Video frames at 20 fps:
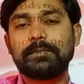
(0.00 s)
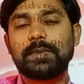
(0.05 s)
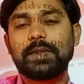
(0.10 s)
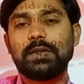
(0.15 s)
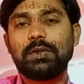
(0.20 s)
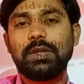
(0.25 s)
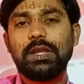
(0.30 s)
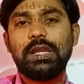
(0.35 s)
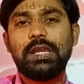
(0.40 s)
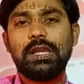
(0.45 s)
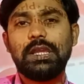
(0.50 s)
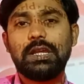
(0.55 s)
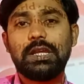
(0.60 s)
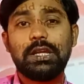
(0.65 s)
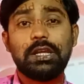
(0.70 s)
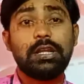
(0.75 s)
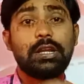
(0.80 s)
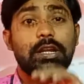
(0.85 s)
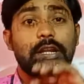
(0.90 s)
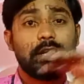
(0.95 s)
Okay, a
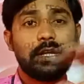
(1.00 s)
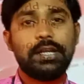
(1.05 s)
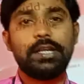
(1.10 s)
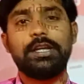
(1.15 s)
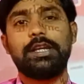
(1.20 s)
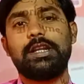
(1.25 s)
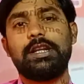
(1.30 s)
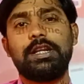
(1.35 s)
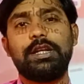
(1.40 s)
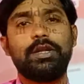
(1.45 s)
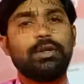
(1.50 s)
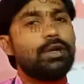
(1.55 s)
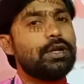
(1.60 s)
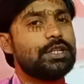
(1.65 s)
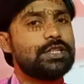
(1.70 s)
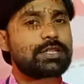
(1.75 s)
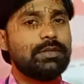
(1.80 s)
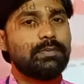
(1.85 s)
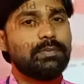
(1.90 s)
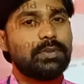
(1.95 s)
runner, not
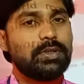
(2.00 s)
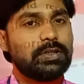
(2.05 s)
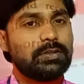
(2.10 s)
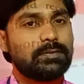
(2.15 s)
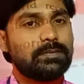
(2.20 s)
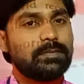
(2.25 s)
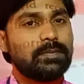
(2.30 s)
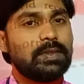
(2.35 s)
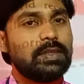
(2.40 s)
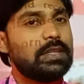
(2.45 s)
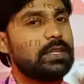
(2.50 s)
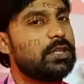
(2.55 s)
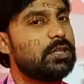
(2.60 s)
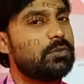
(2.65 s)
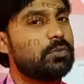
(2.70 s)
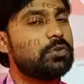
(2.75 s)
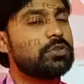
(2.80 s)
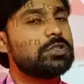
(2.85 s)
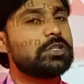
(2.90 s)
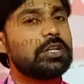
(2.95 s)
jumper. He
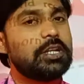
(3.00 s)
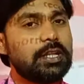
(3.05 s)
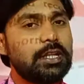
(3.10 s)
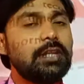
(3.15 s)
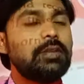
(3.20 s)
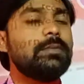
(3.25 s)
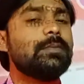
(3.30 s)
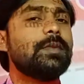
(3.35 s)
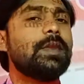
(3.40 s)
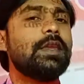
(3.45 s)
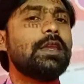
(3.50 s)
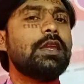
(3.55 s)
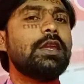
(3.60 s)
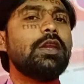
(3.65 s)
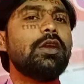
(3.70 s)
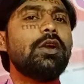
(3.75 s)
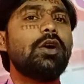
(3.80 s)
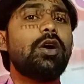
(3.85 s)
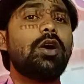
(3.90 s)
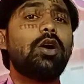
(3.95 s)
was runner
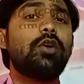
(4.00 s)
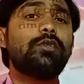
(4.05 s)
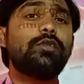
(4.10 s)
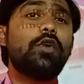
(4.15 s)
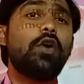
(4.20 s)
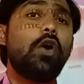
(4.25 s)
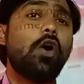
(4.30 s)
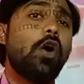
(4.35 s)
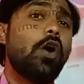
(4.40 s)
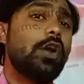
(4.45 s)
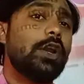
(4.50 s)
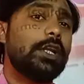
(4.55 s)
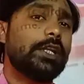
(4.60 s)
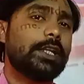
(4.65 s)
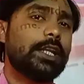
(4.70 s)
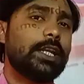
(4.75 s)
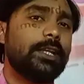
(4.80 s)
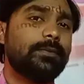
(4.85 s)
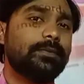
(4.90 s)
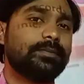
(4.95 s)
of all
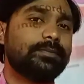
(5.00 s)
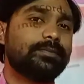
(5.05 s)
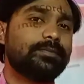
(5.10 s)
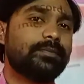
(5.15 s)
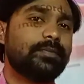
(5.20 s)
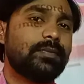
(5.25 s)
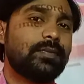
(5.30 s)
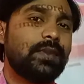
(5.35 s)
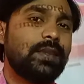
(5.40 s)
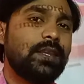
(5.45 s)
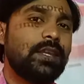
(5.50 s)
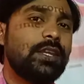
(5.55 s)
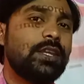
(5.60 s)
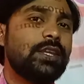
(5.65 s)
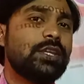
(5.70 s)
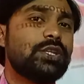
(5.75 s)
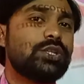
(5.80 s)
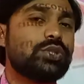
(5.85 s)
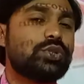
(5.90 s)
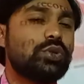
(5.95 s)
time.
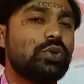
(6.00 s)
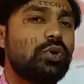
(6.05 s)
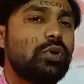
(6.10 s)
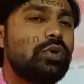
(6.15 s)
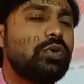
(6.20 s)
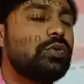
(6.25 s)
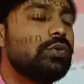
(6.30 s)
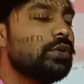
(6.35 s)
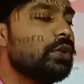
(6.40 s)
So